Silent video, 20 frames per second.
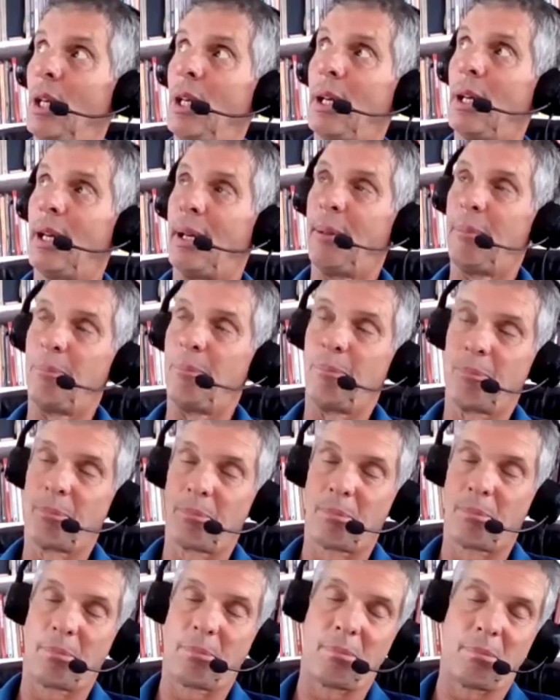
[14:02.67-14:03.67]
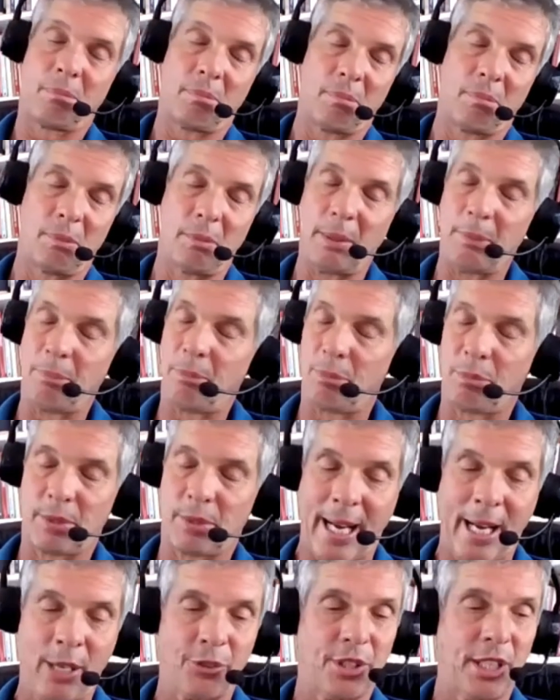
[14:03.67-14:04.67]
Uh,
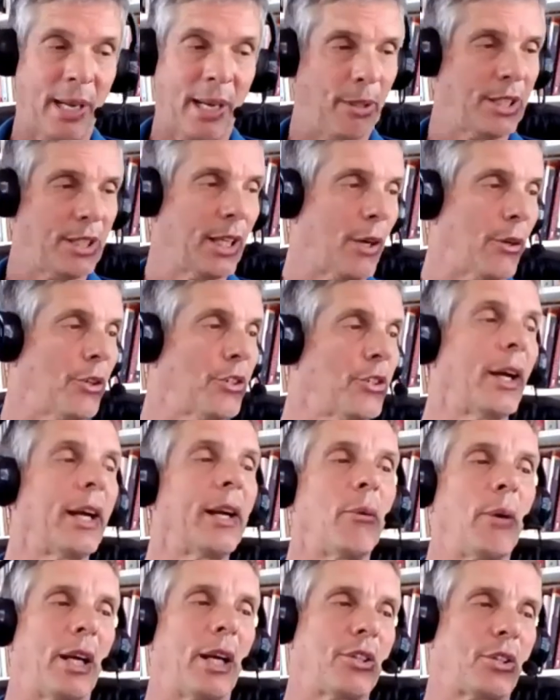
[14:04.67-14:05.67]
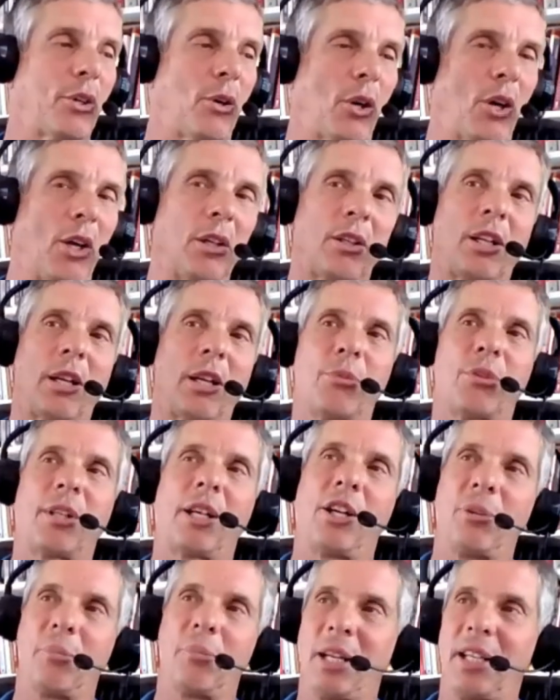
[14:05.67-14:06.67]
downtime, et cetera. So anyway, so Art comes
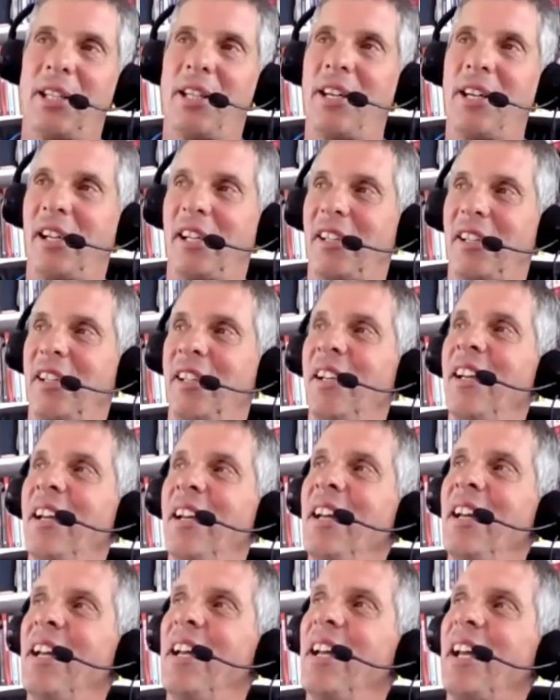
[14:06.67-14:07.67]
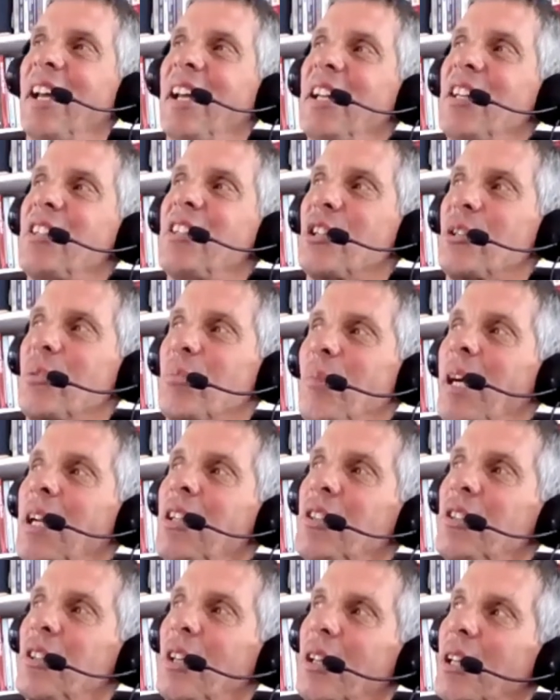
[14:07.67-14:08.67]
down my line and he says,
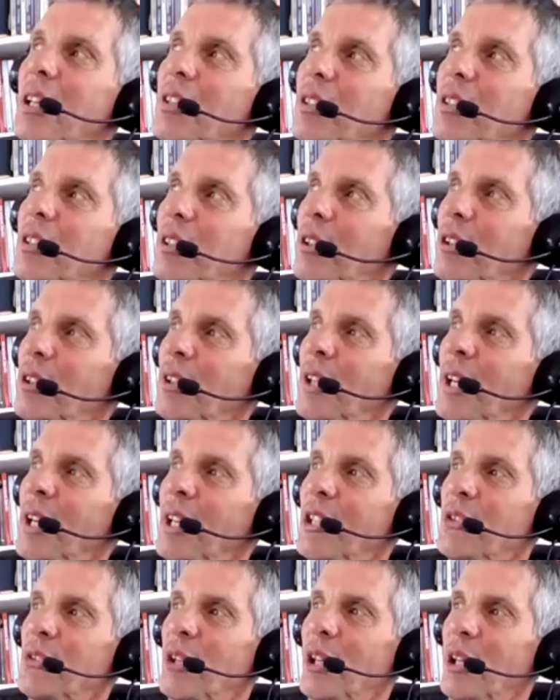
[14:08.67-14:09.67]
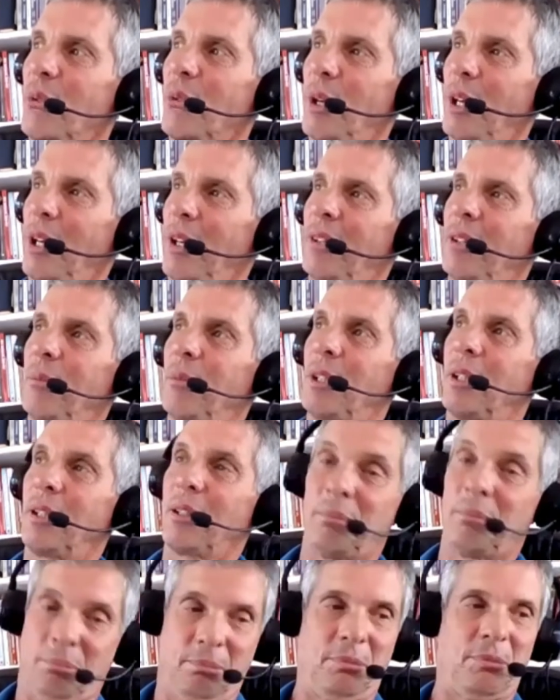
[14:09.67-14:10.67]
Mike, son, I see your line is running well. I'm like,
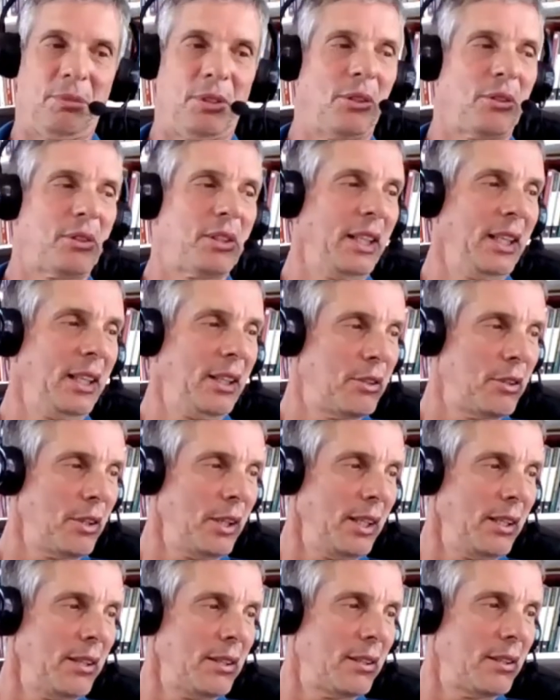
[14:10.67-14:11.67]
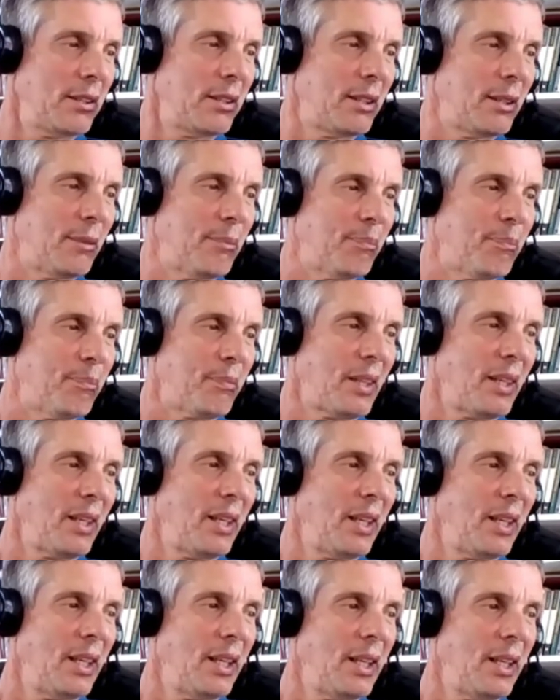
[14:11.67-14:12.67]
okay, great. And, um,
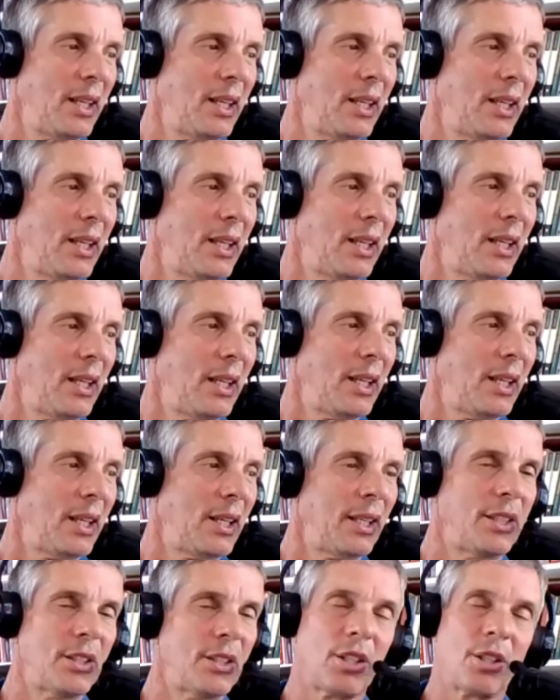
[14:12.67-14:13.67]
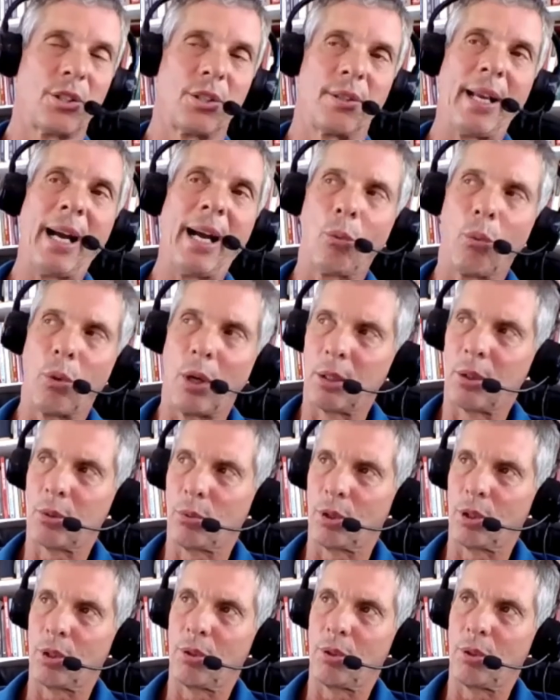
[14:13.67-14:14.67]
and he says, now what
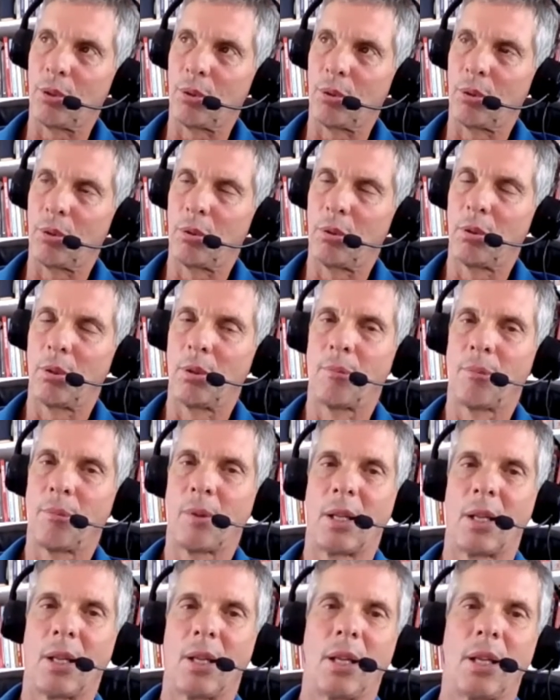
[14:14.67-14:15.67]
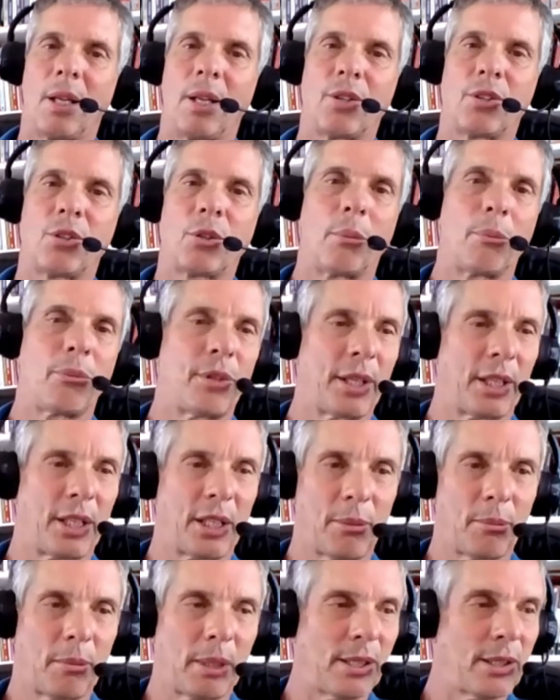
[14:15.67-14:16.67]
will you do? And so I'm
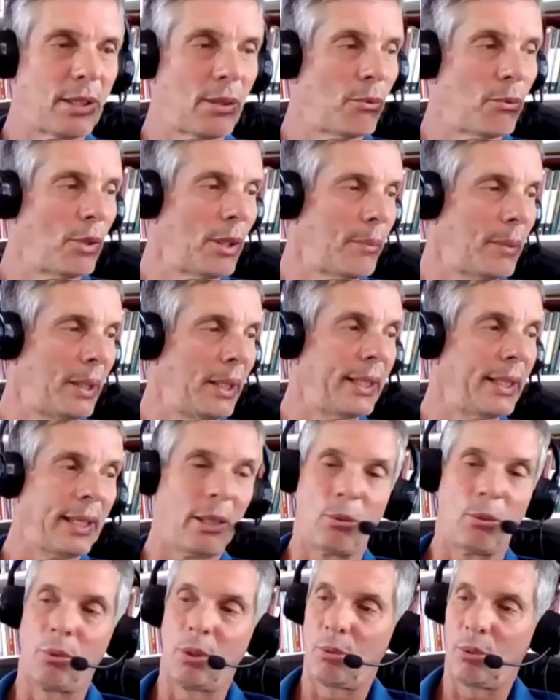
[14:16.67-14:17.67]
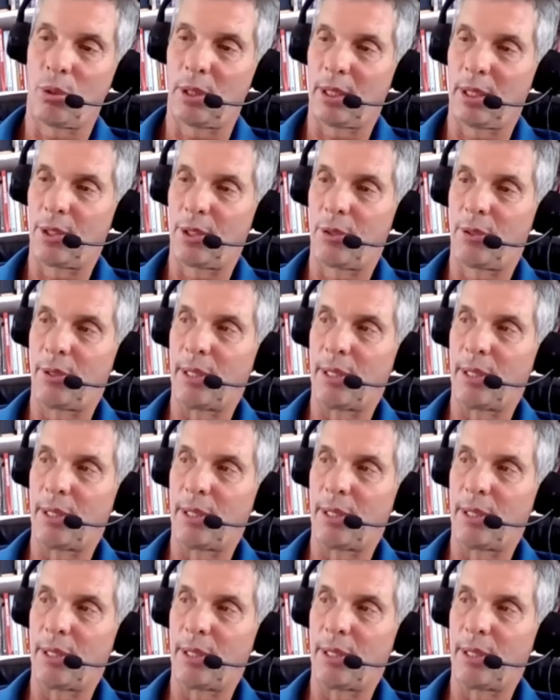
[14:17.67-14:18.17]
thinking to myself, what do you mean now? What will I do?